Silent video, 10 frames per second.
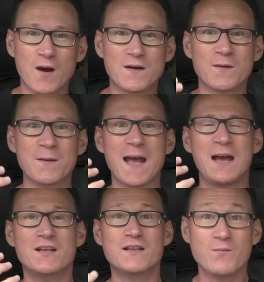roughly
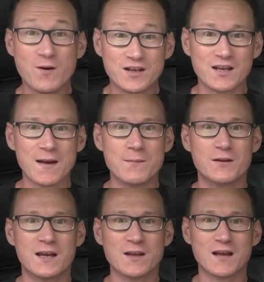matches which
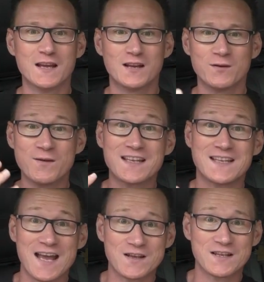temperature in degrees
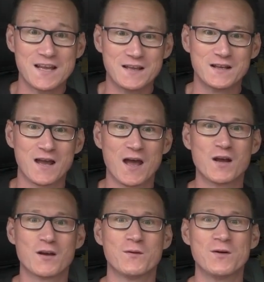Celsius,
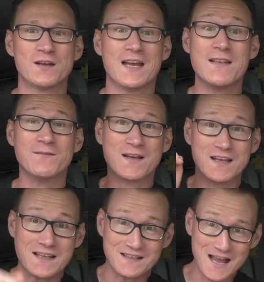you should
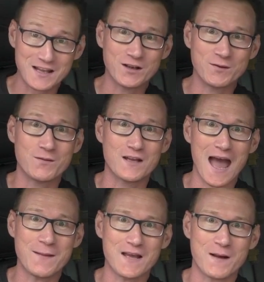definitely stay tuned
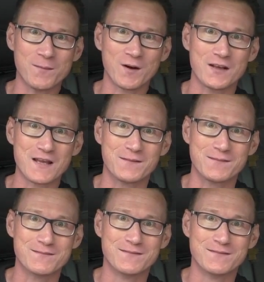and keep watching.